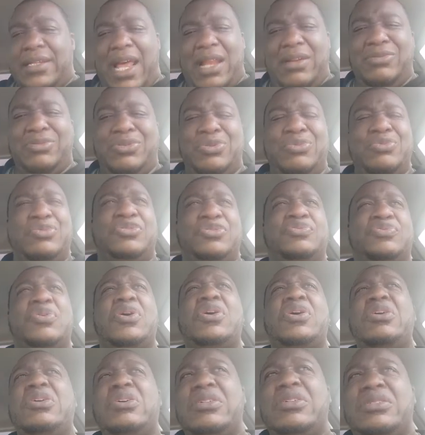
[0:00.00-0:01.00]
I don't do
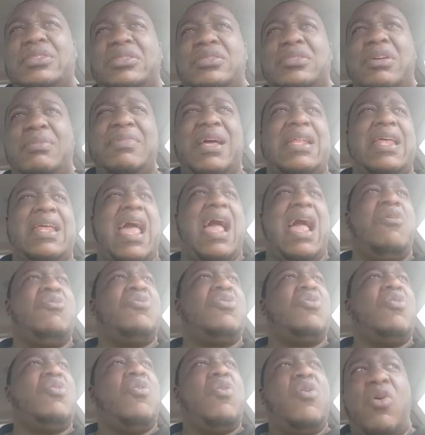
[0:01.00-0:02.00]
drugs. I'm not an
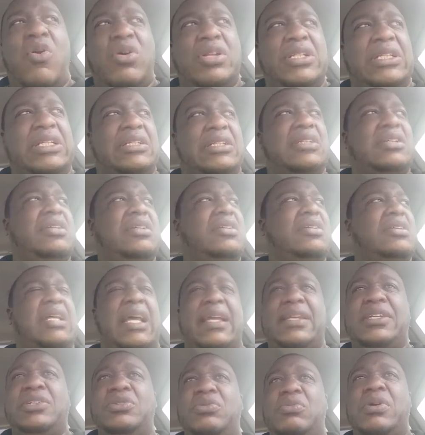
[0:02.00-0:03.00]
alcoholic.
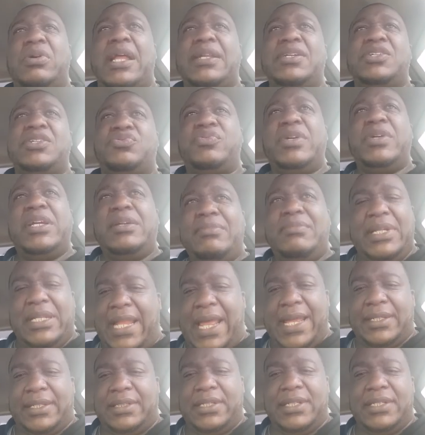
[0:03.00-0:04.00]
Like, you don't got to treat me
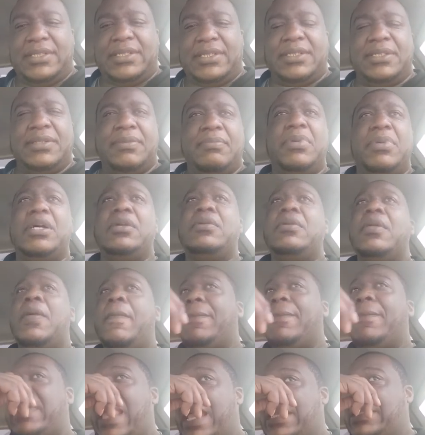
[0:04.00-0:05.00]
like this. But
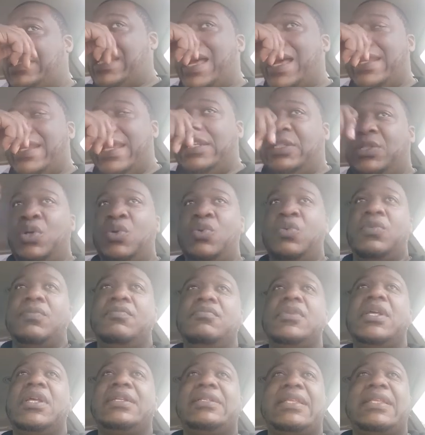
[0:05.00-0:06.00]
that's how they do.
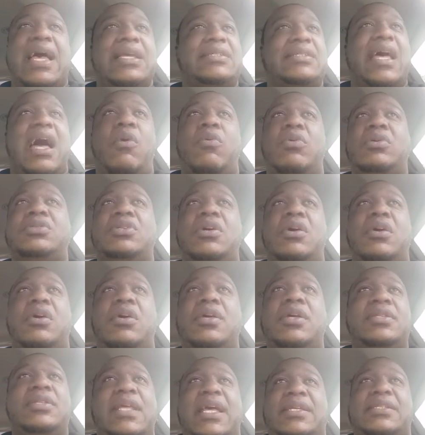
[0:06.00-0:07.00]
That's how it are.
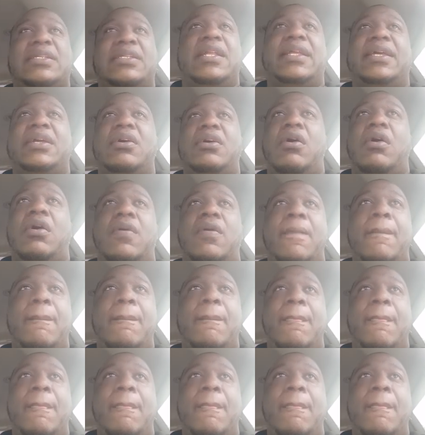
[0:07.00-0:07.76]
That's how they are.